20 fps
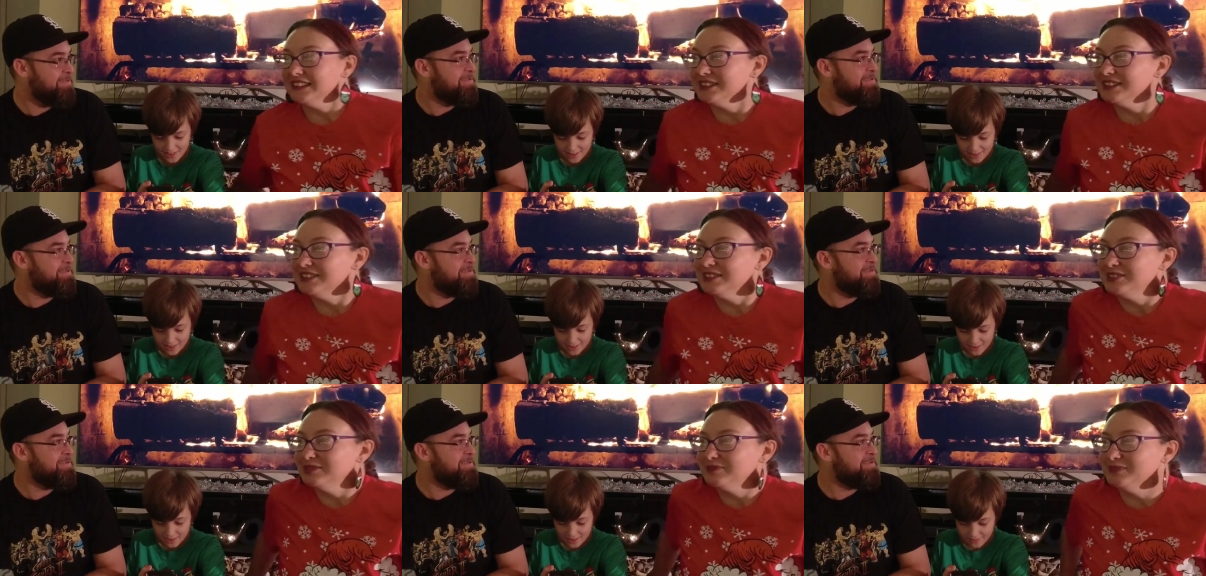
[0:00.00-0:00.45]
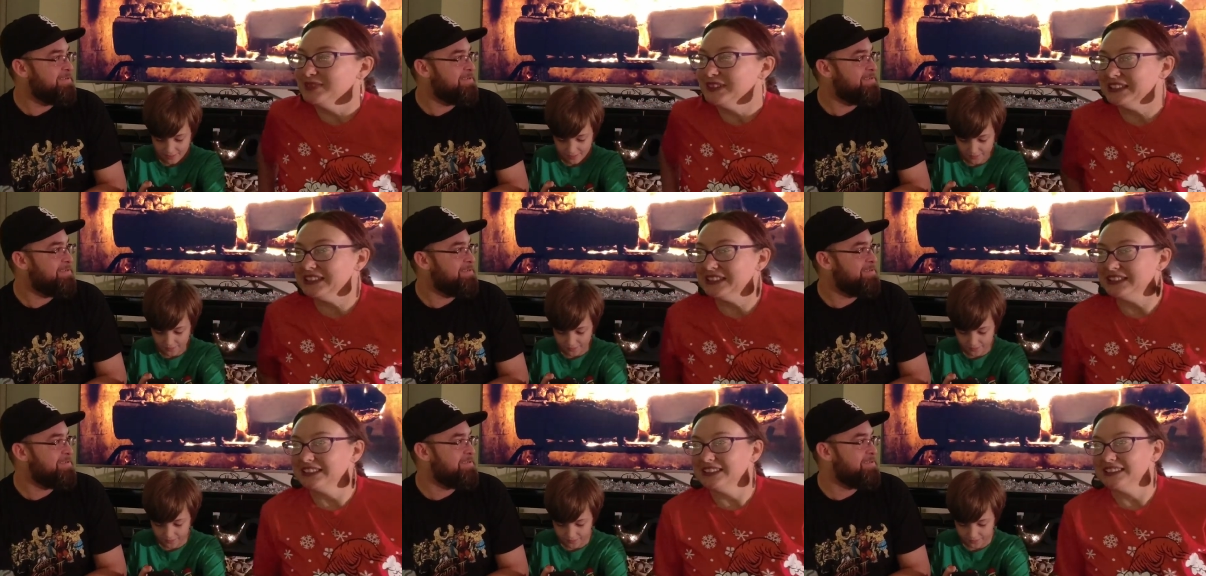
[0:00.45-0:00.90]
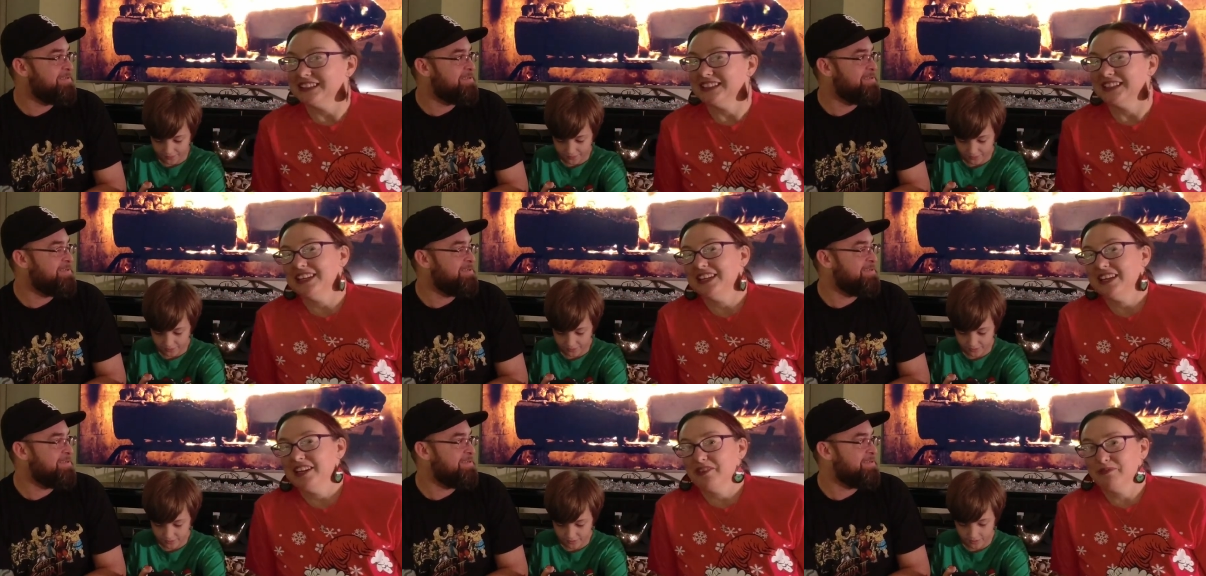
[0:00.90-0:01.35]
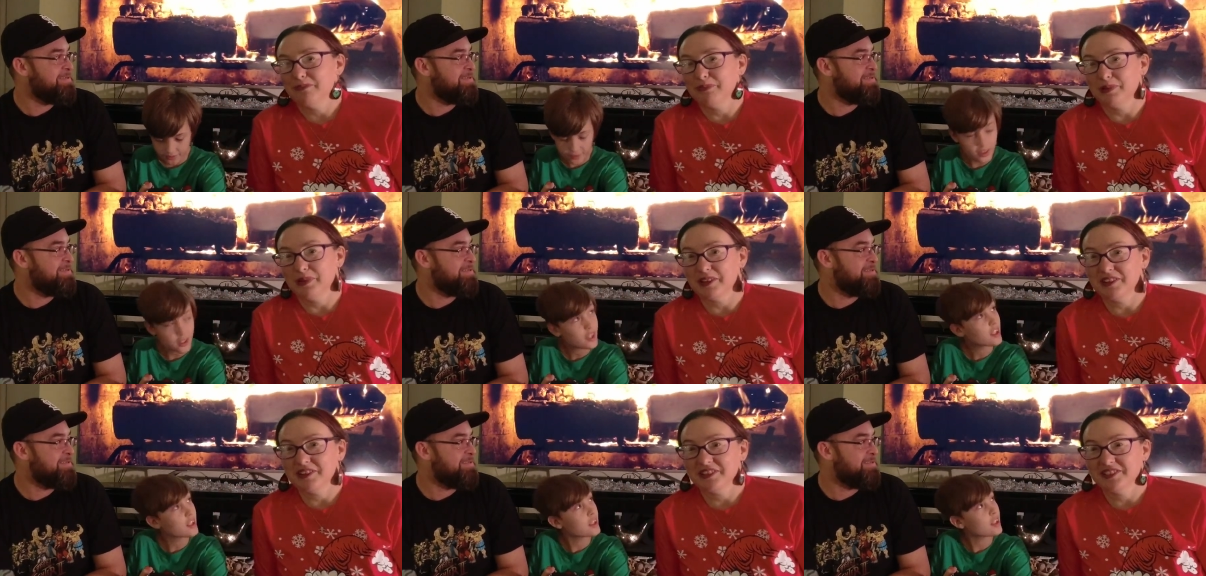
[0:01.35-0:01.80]
Speaker 1: Um. I have
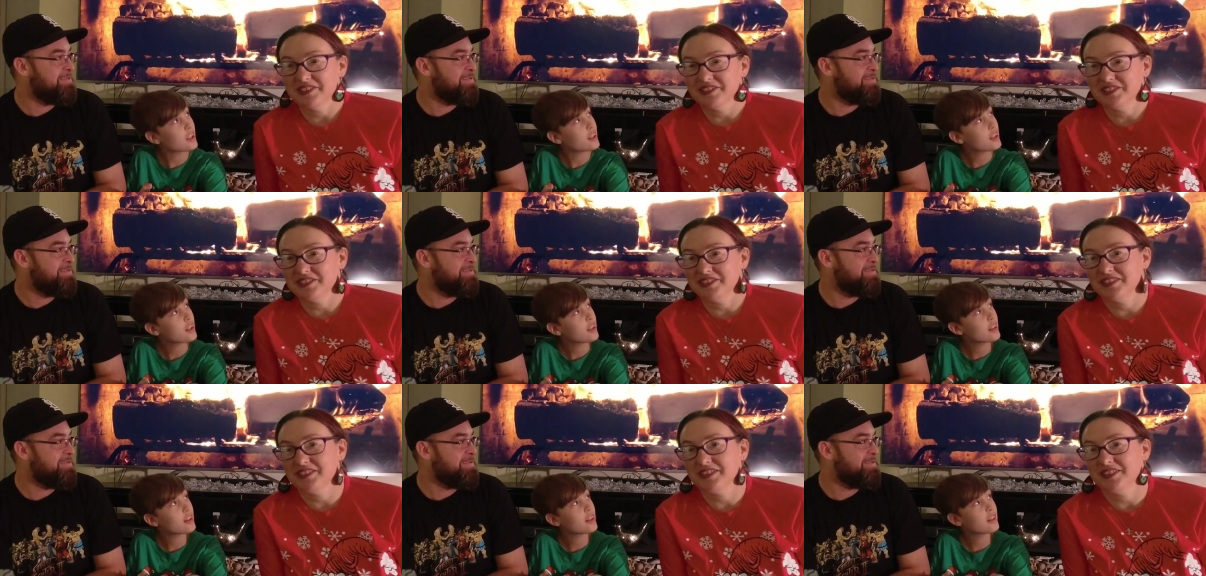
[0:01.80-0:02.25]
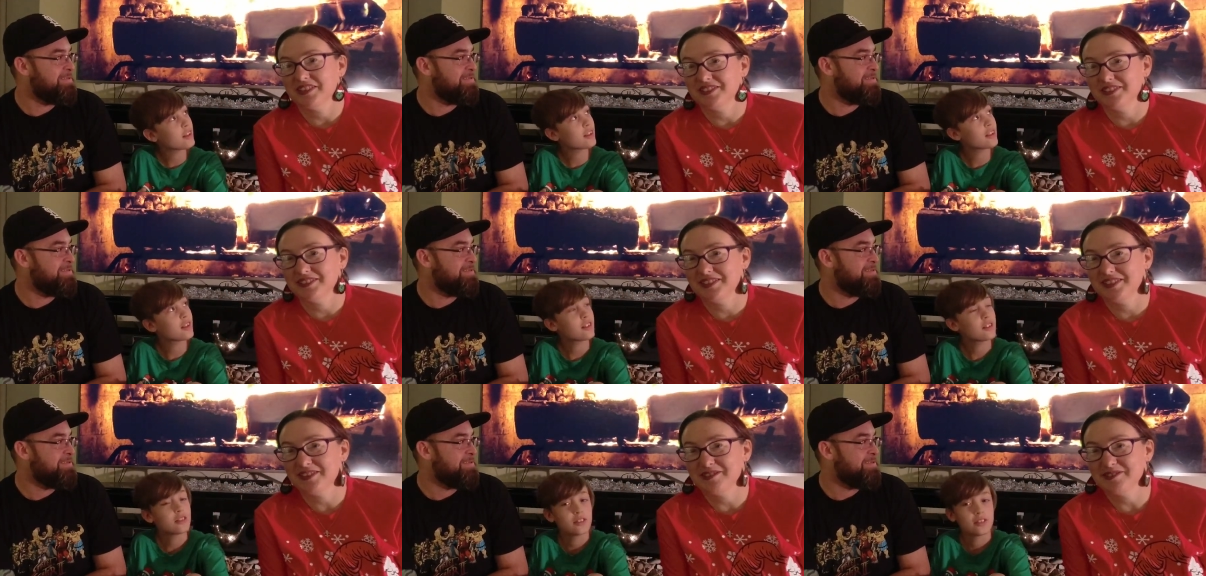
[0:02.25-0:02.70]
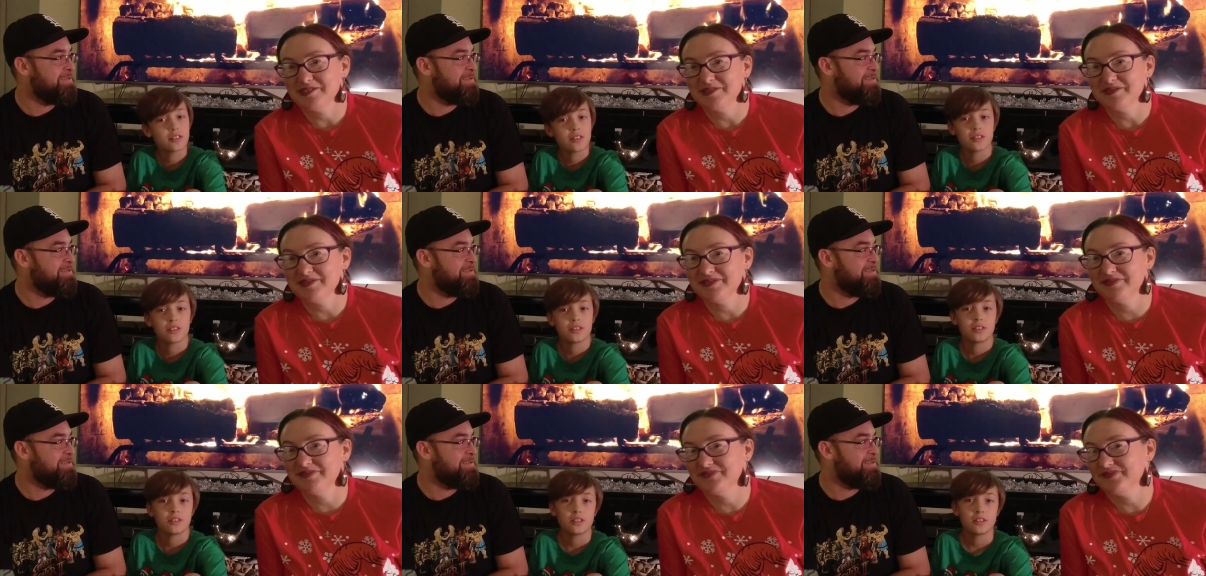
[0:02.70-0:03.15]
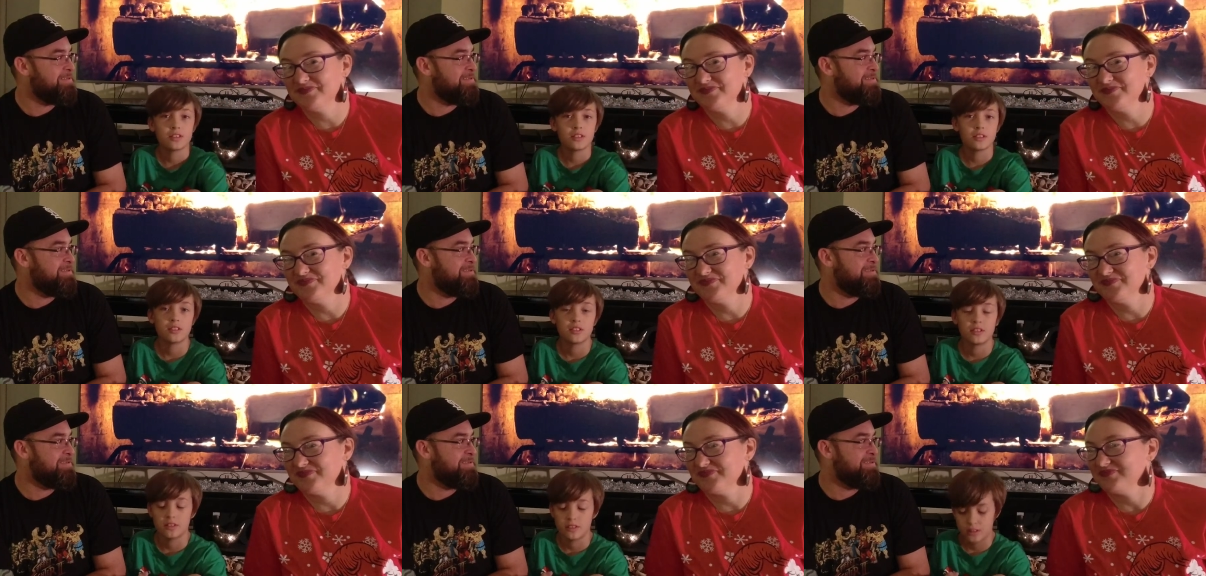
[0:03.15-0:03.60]
brothers, so
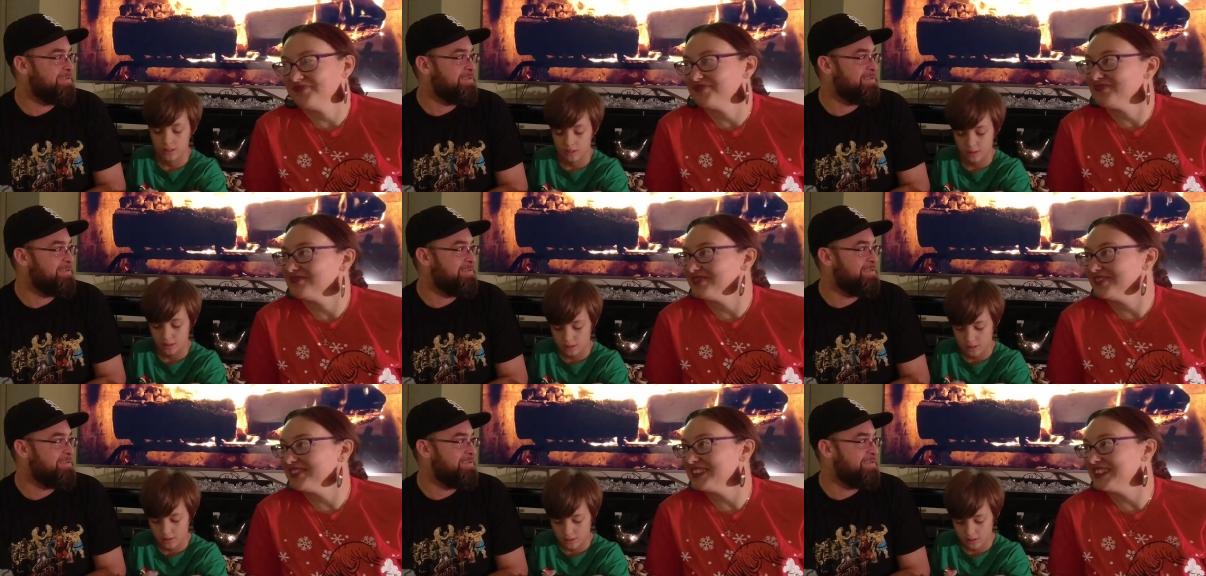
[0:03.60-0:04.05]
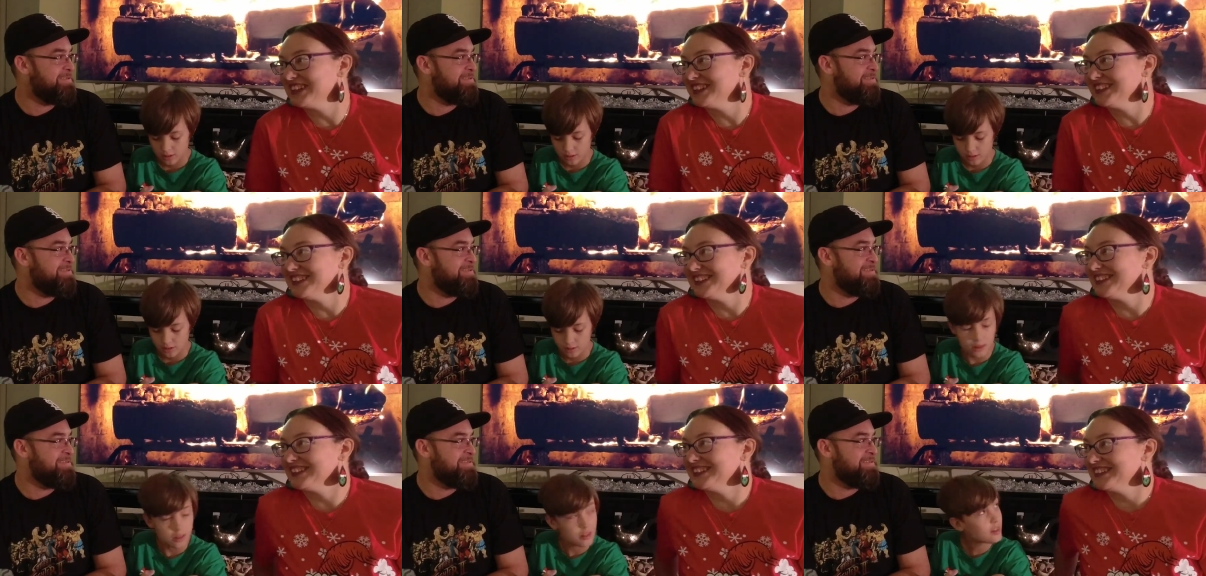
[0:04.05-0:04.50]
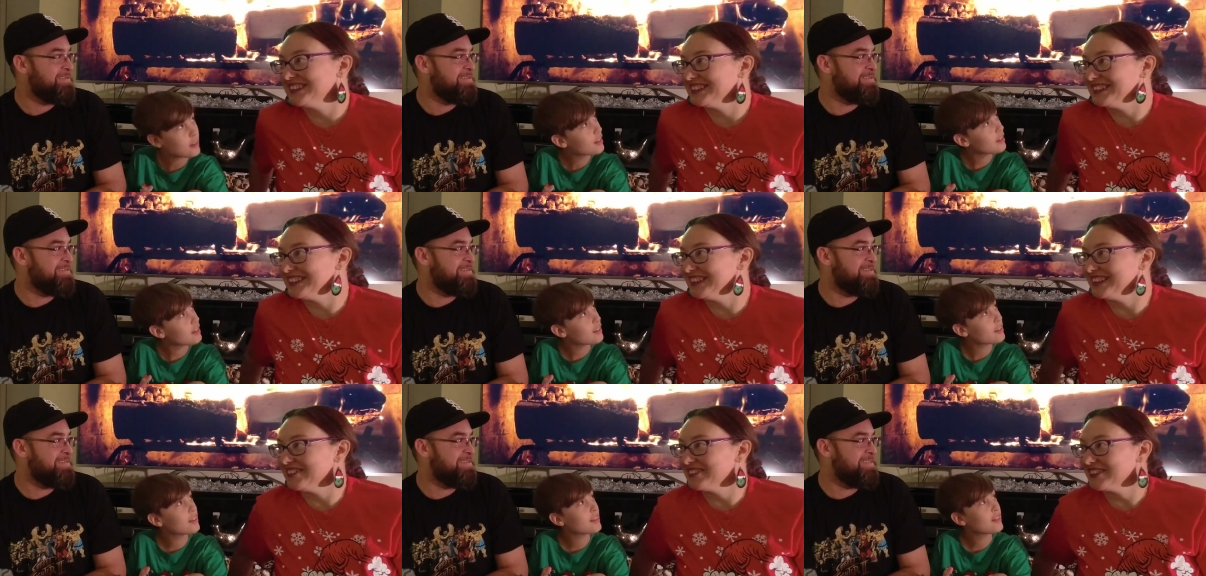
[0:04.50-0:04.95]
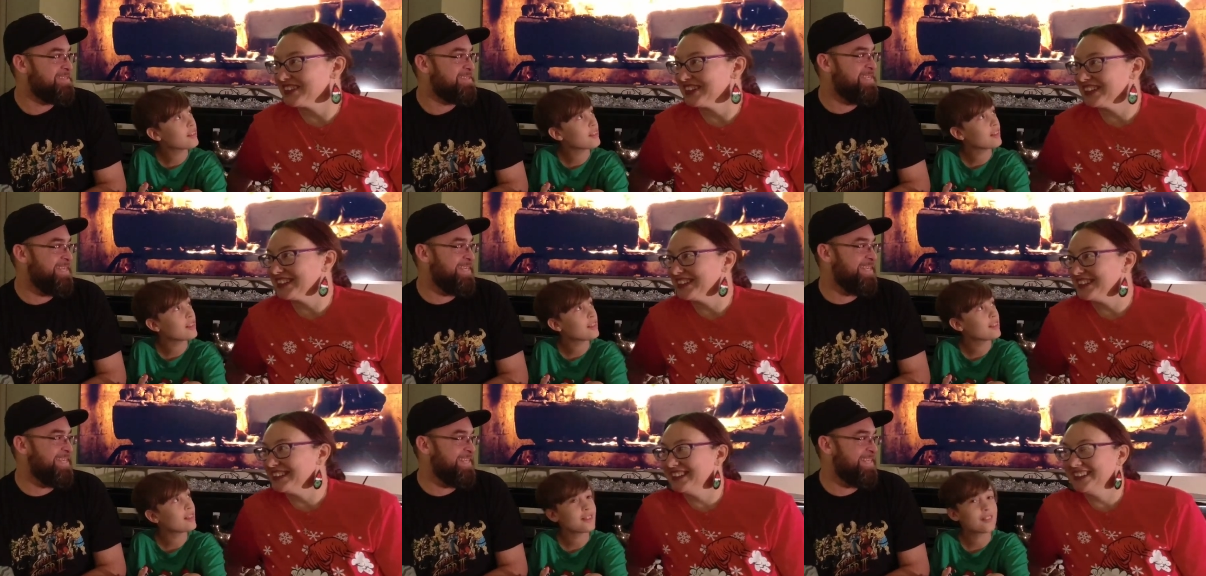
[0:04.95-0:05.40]
they didn't ever get